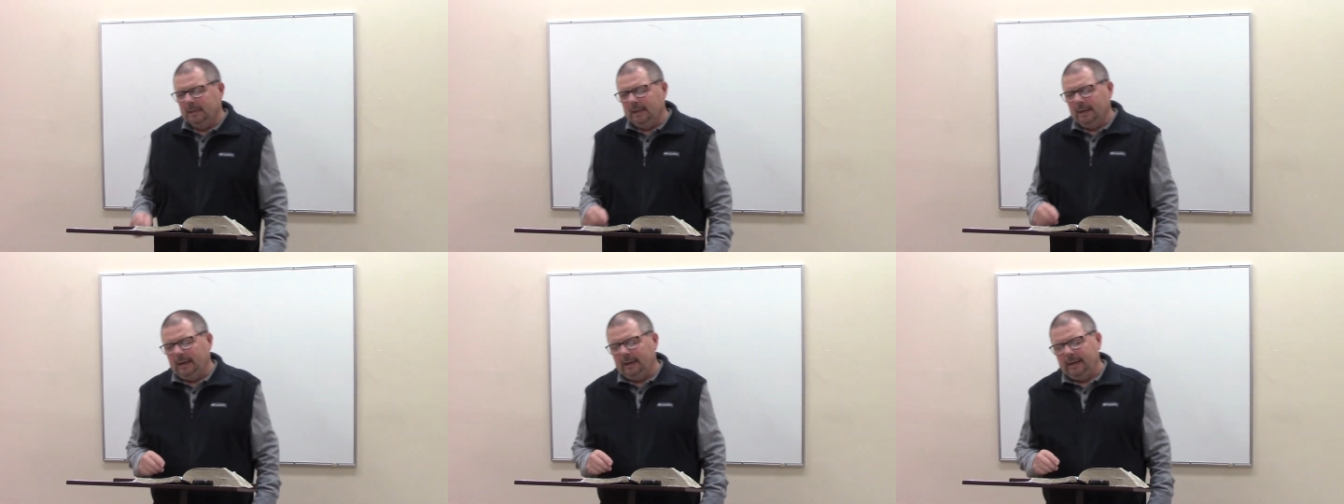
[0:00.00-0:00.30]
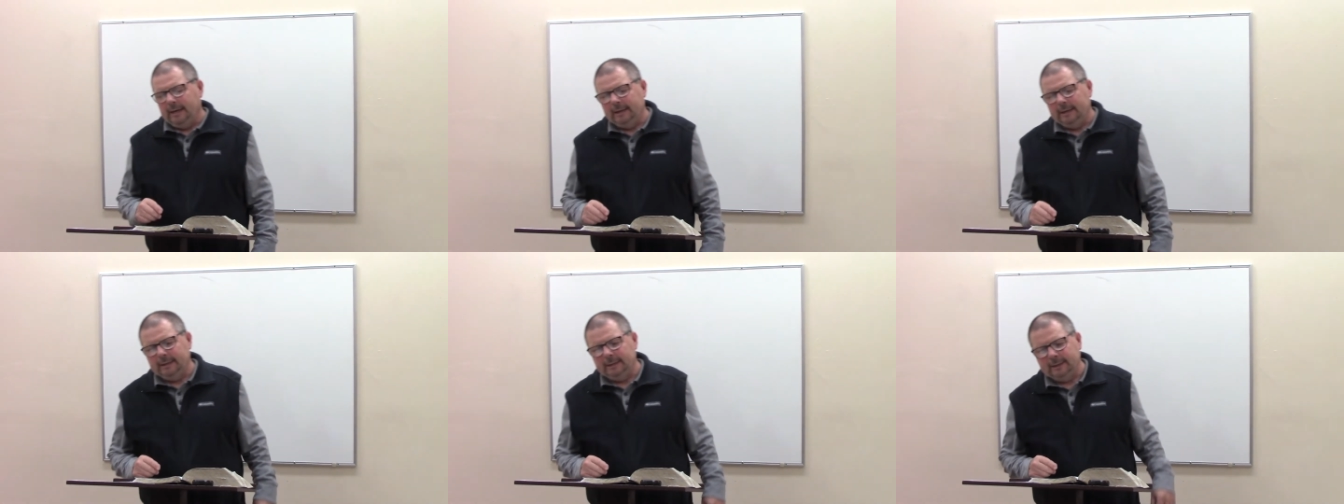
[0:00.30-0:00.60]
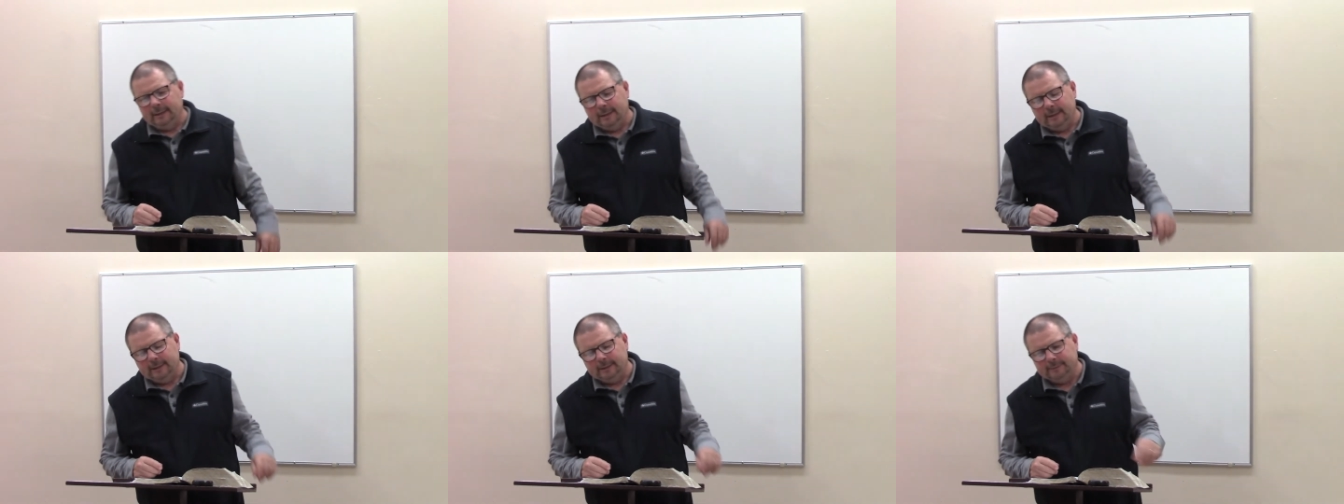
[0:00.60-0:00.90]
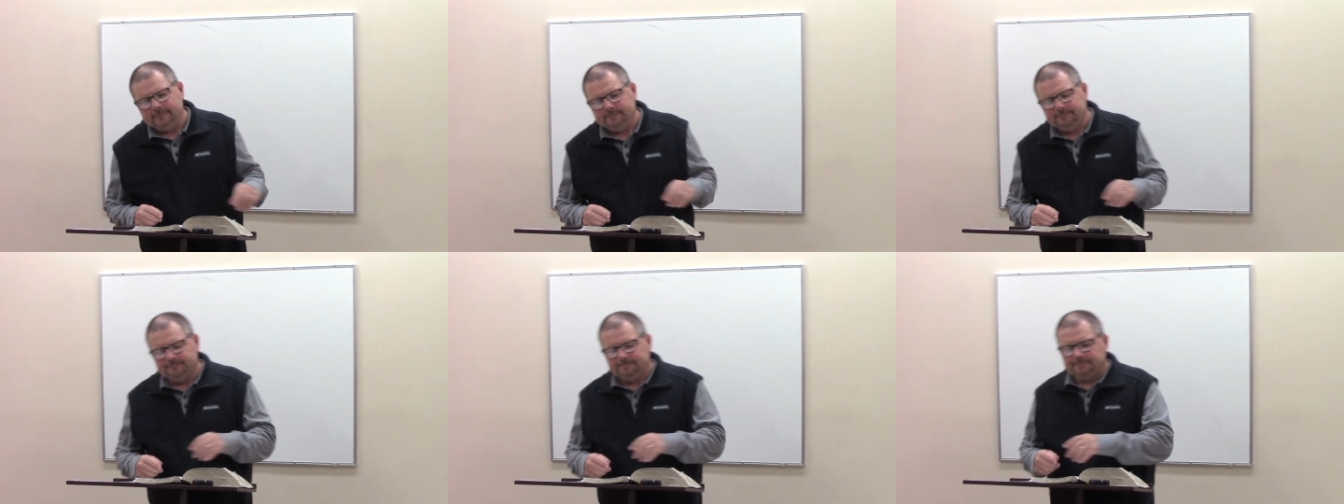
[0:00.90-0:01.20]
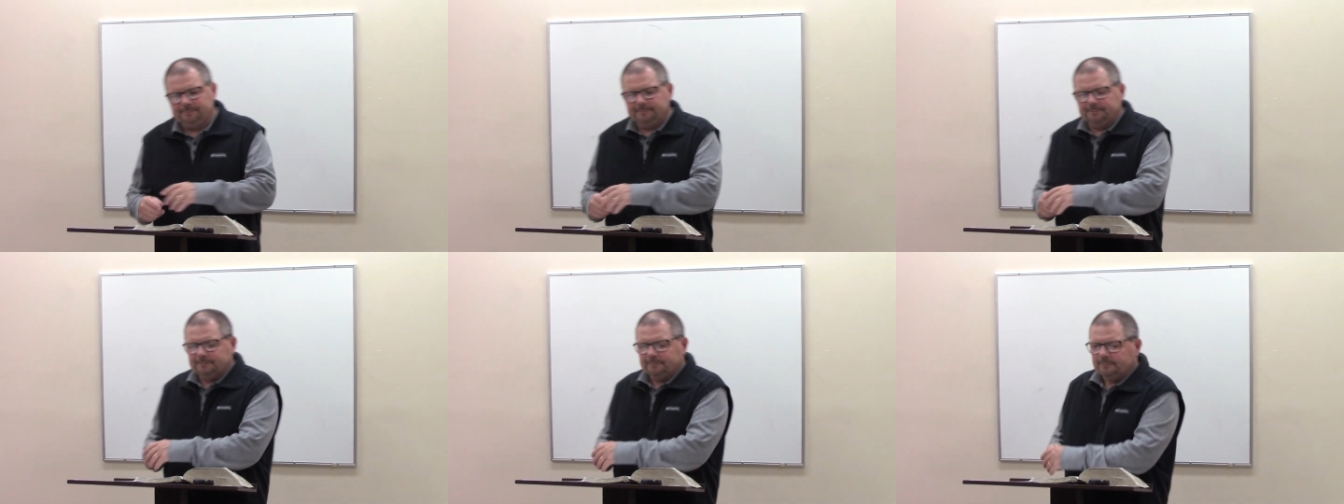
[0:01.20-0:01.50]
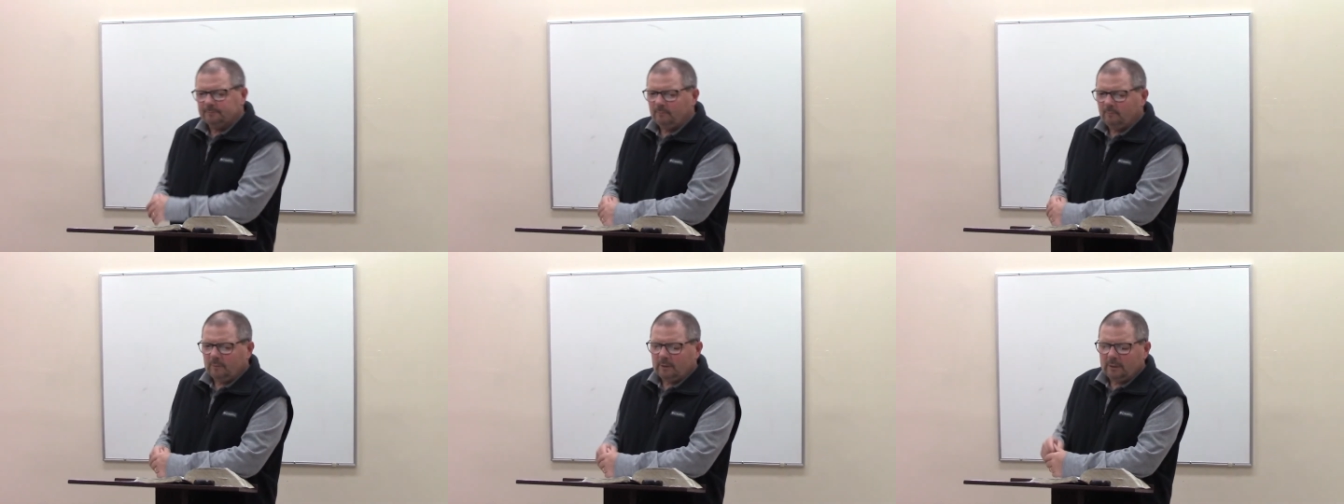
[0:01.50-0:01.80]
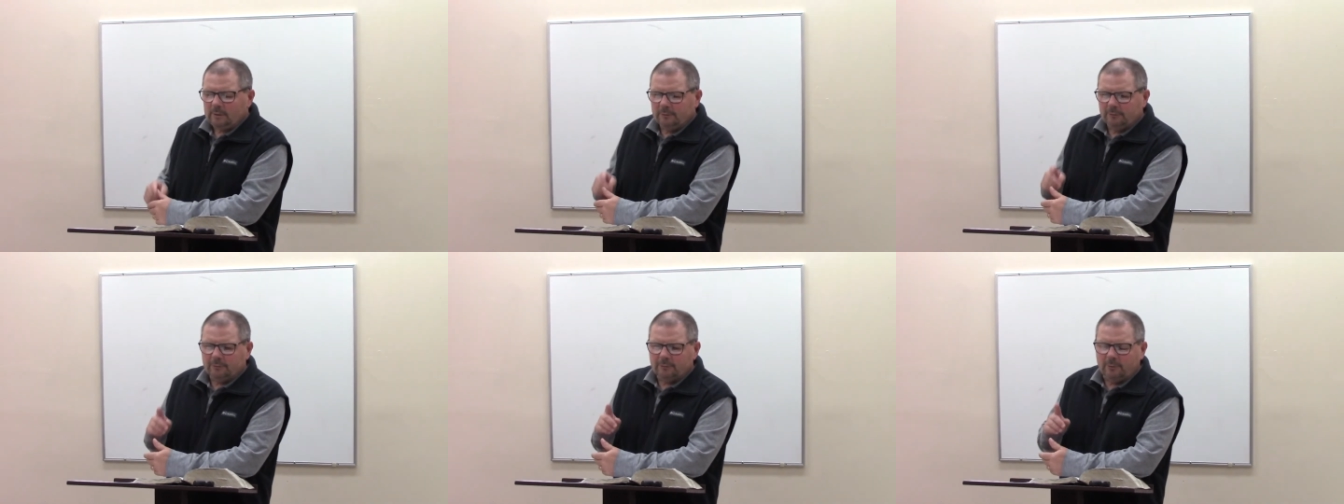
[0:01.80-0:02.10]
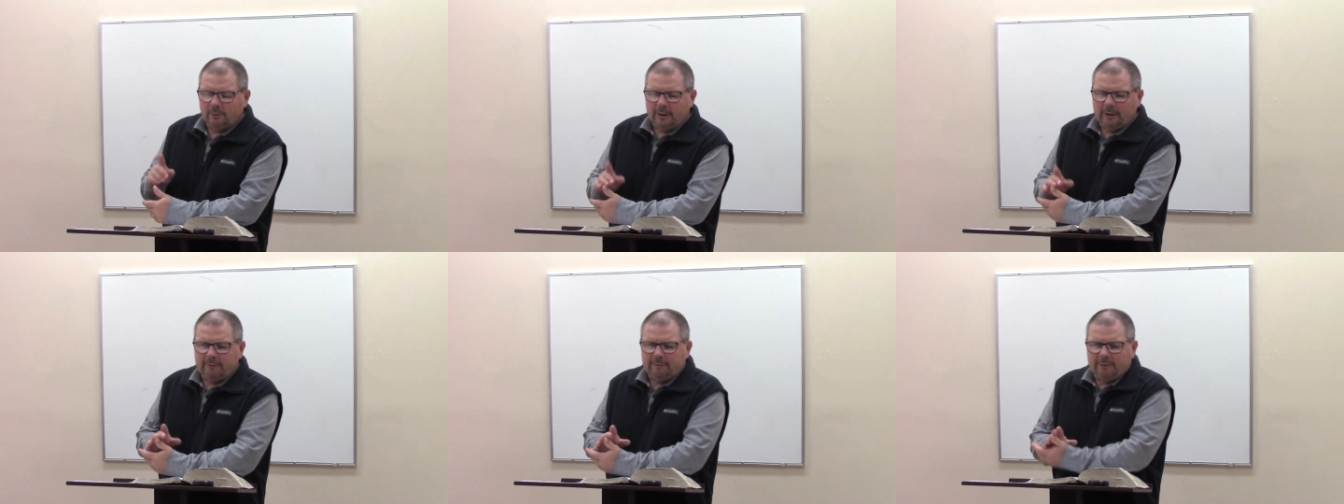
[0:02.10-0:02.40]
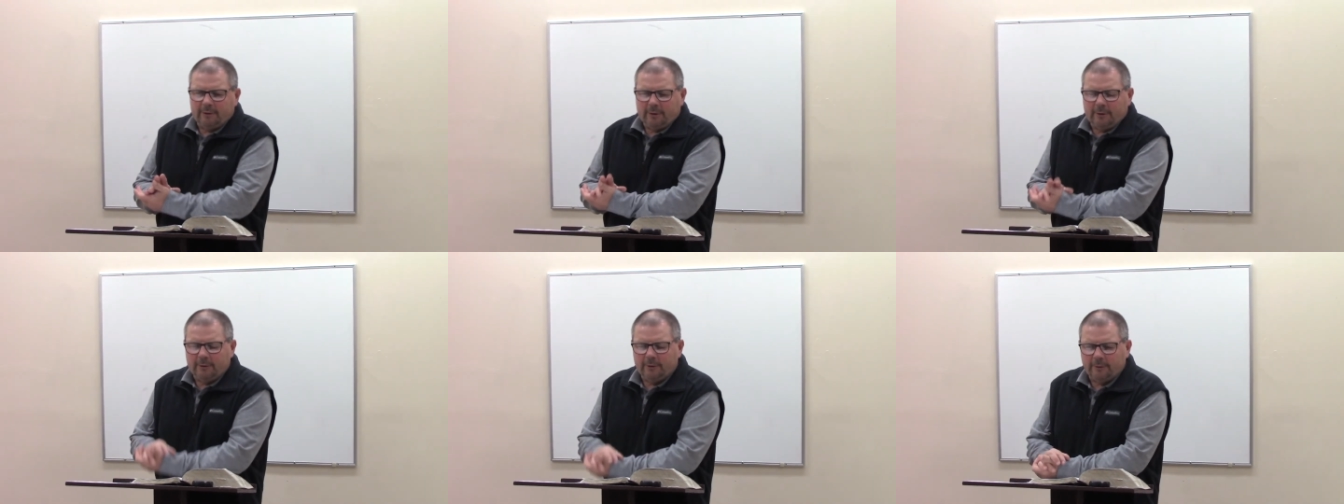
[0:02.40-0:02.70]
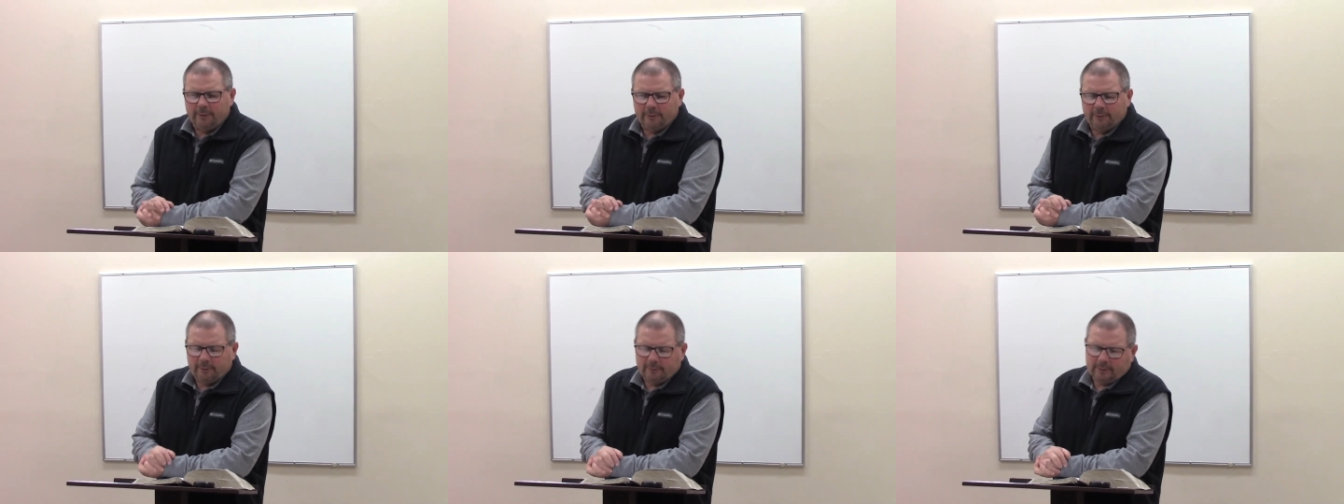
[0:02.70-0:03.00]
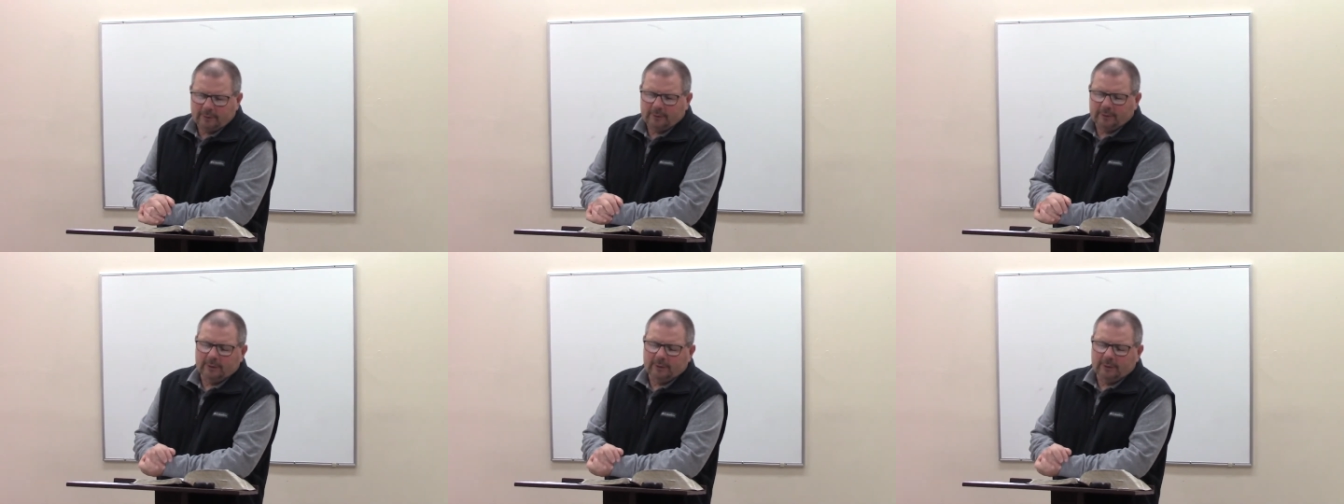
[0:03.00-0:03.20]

And uh, so I've earned